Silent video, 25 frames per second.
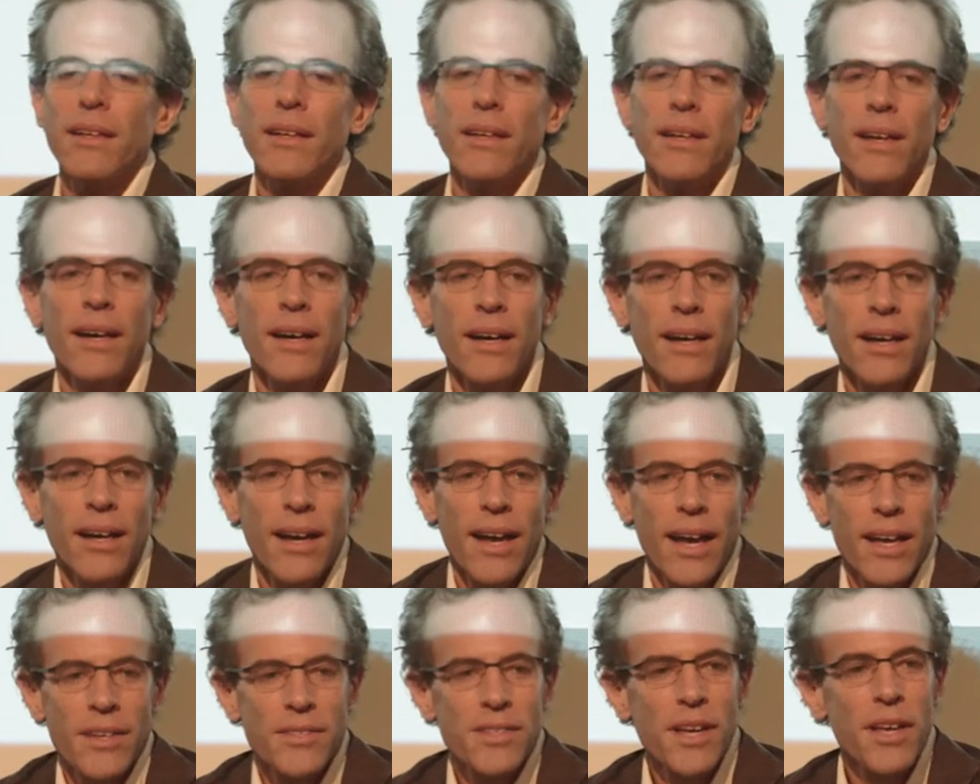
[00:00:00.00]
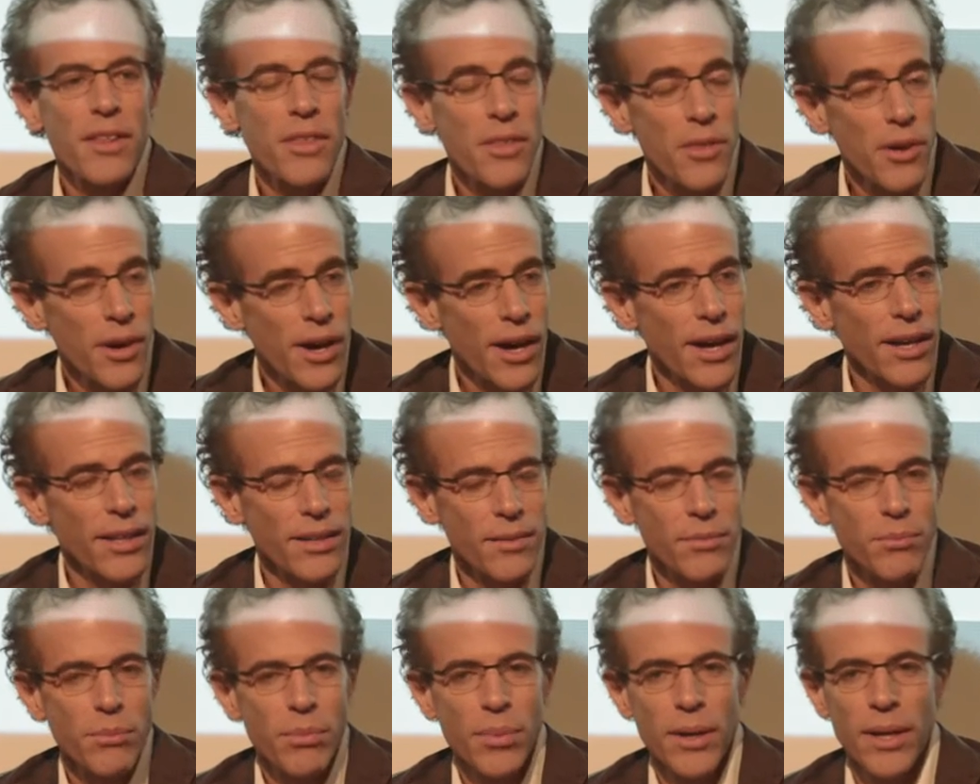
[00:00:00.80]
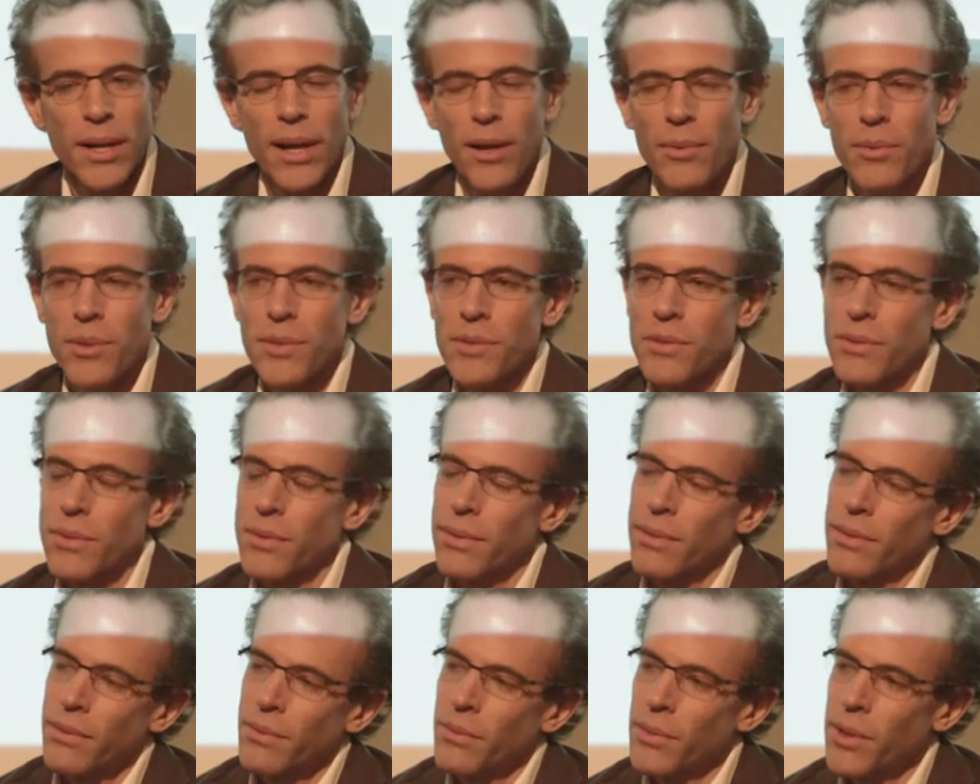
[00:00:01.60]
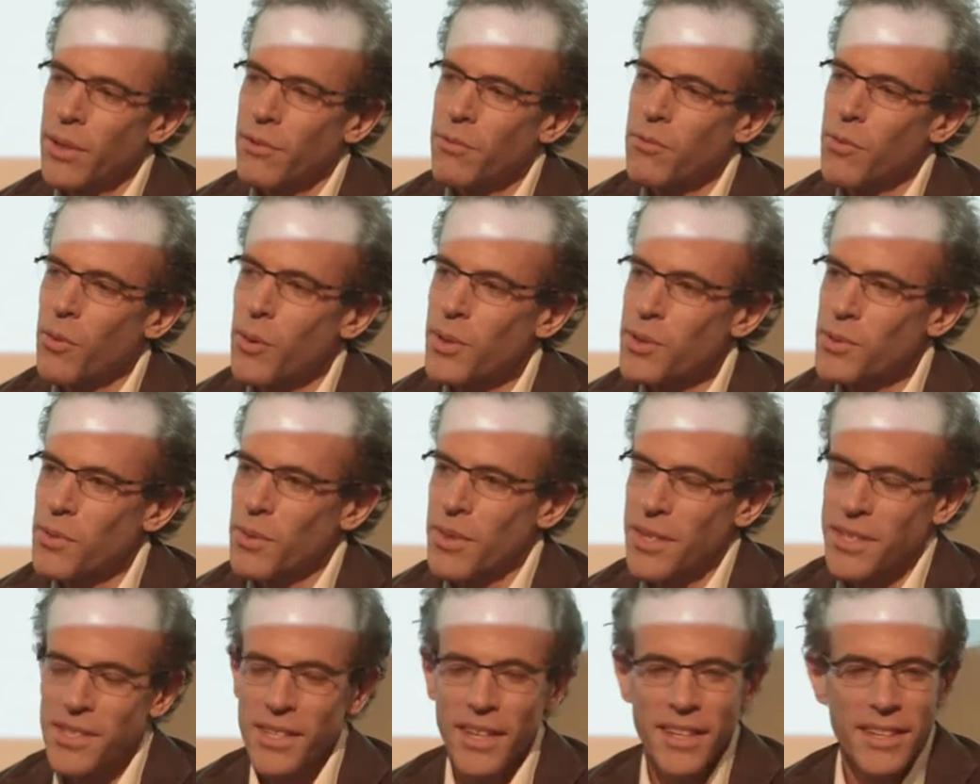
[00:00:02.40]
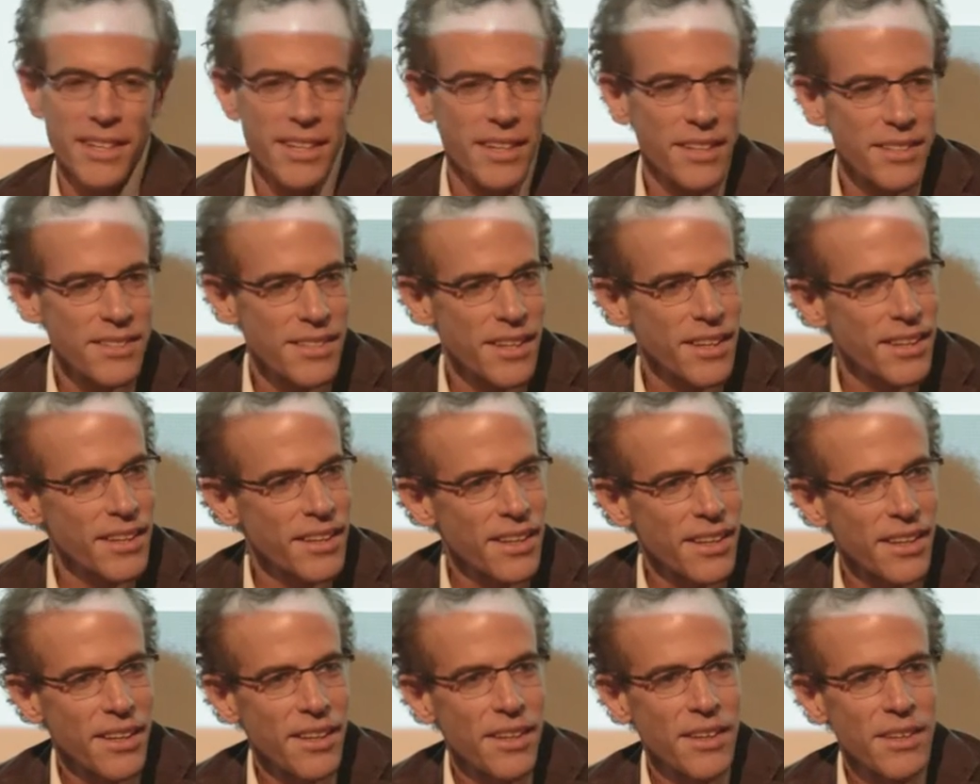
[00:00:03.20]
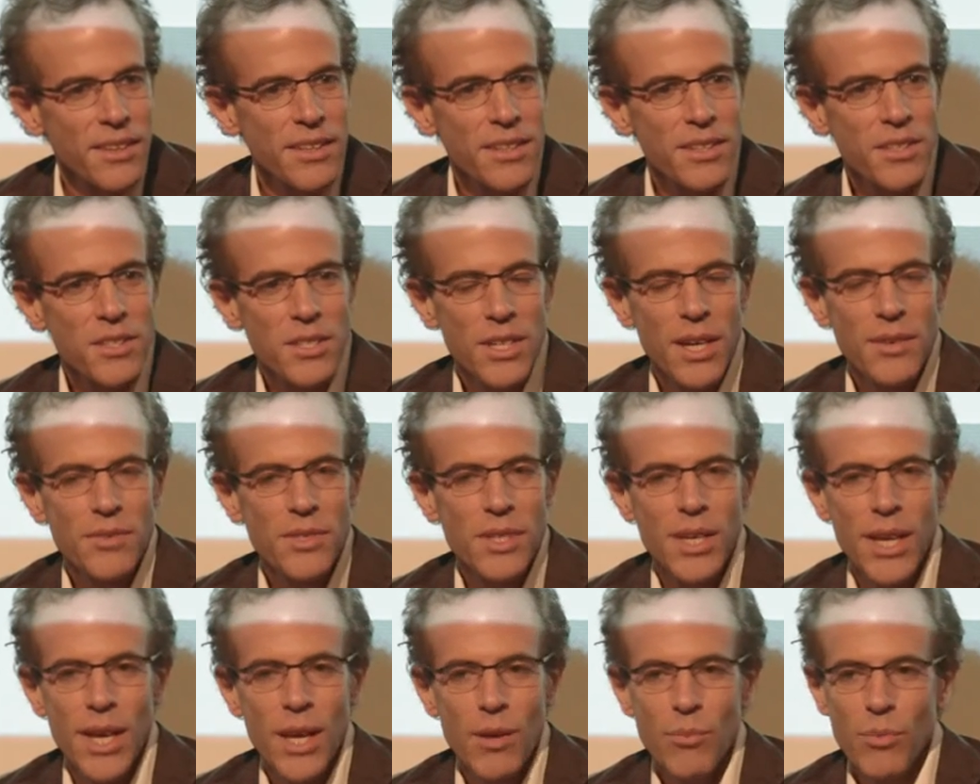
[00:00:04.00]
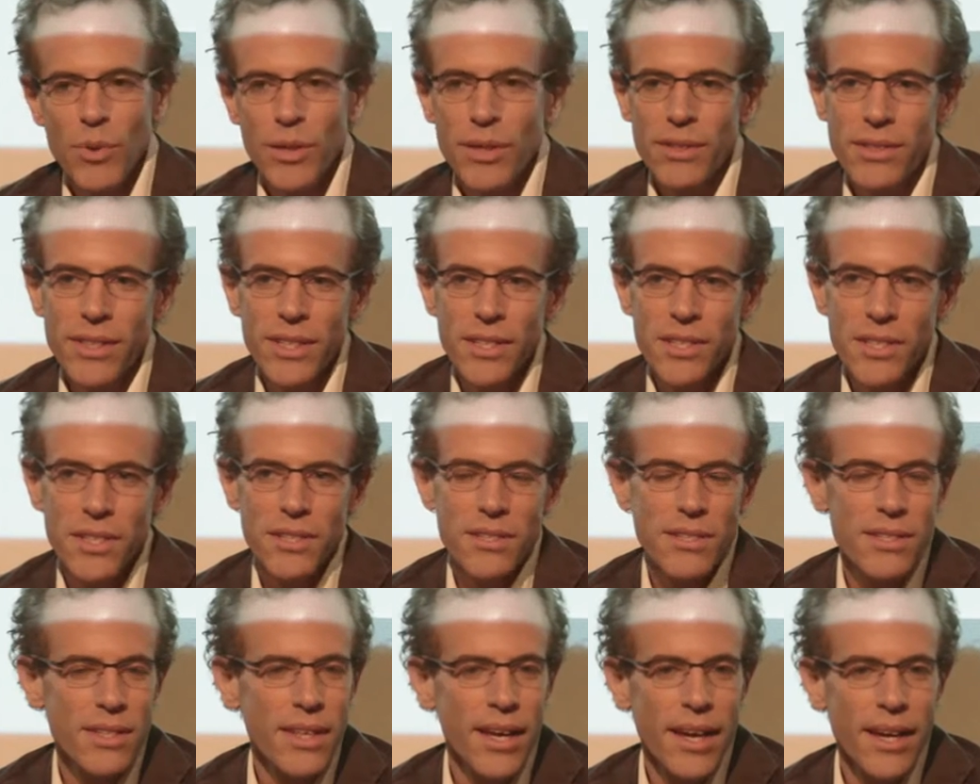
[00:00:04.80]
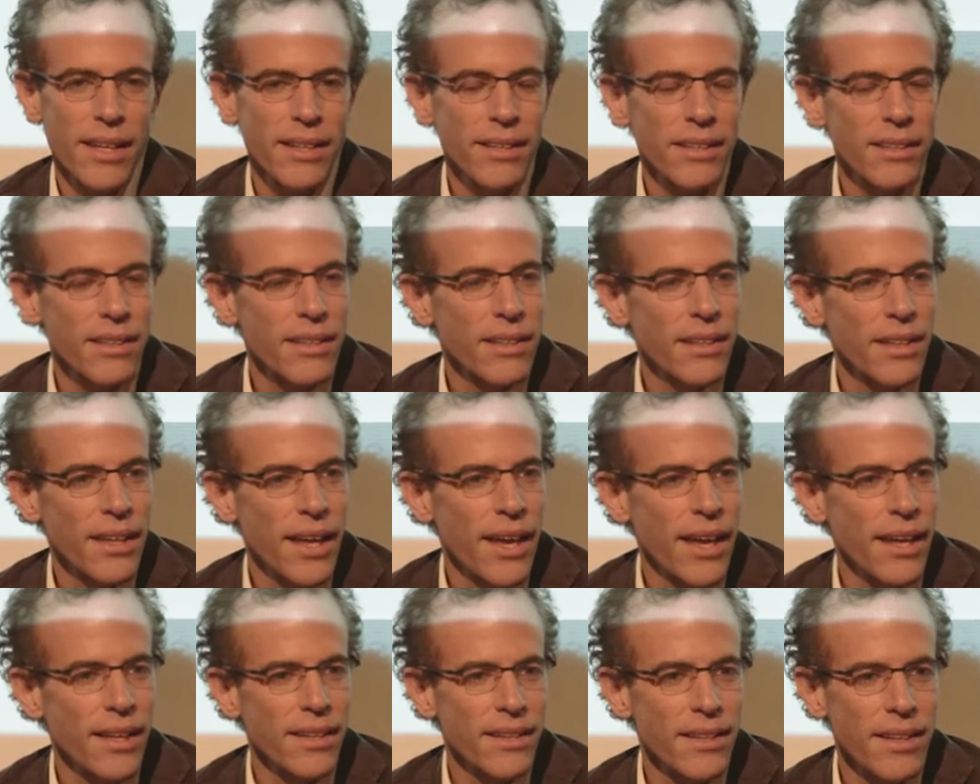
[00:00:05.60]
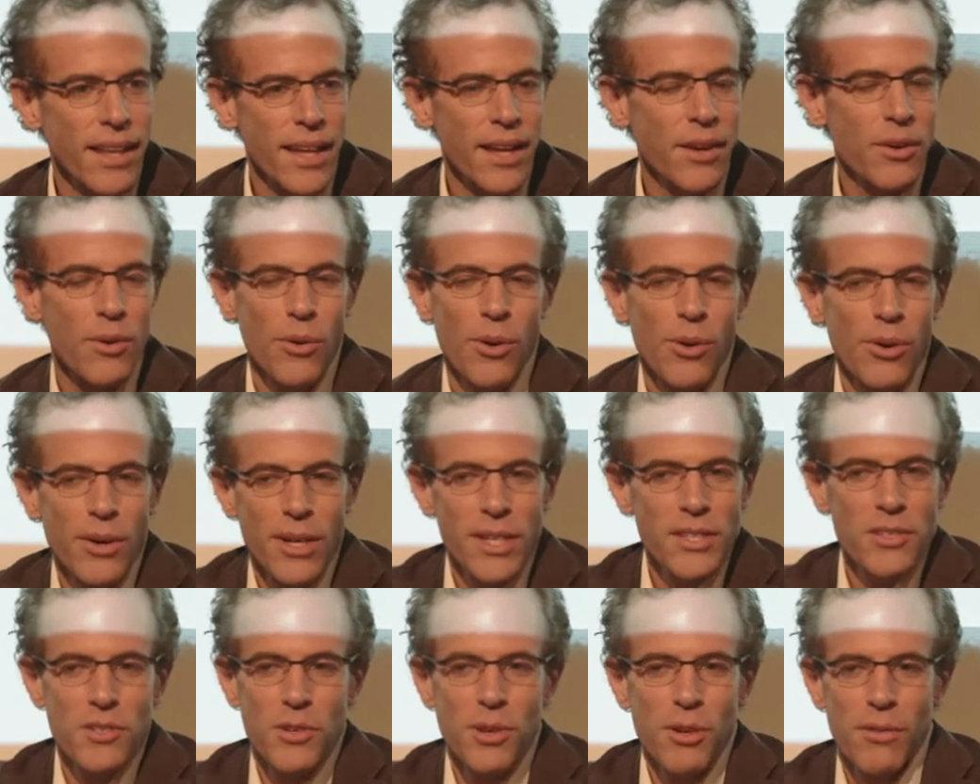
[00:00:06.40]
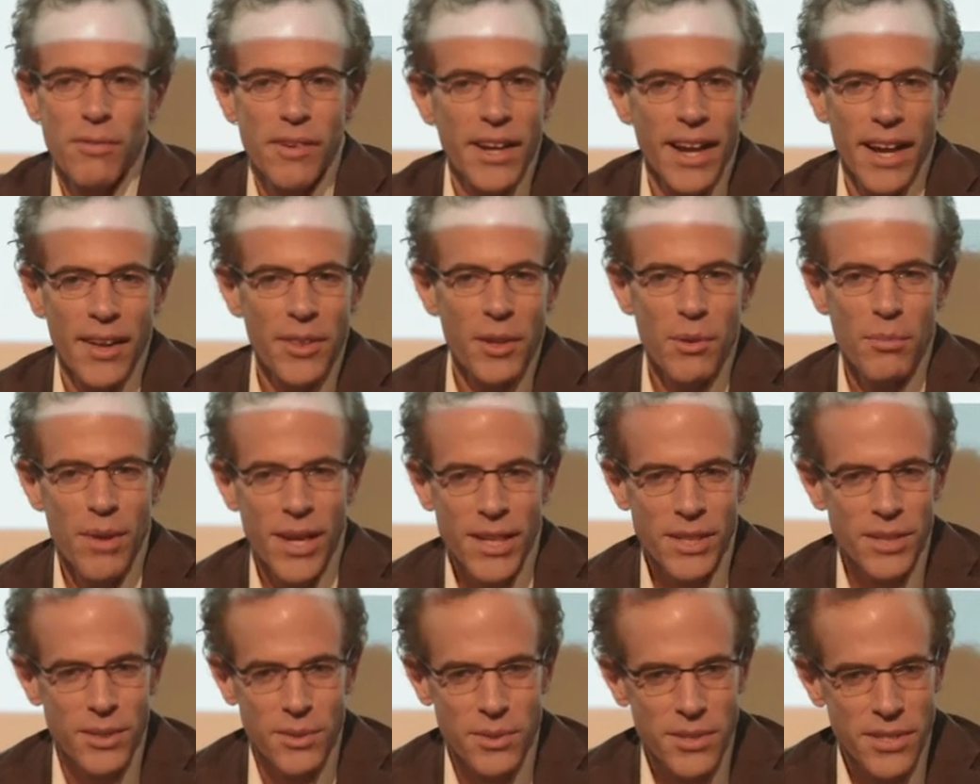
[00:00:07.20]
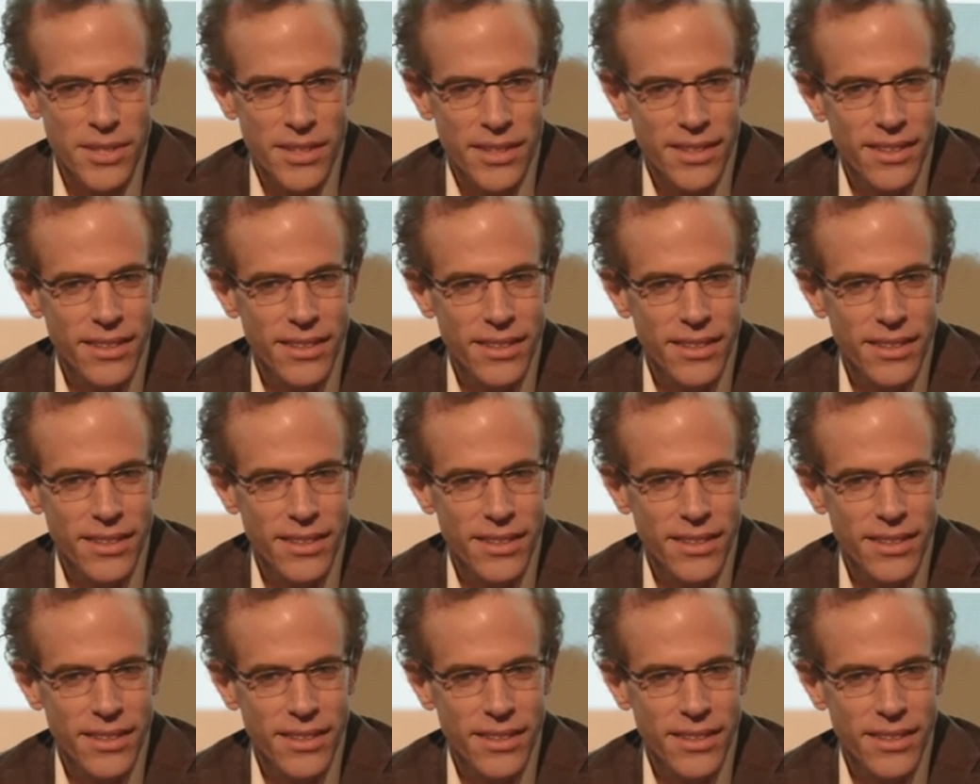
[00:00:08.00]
uh, as I thought, but I was reinforced with this idea, is that these chefs came with dishes that, that they are already serving on their menus.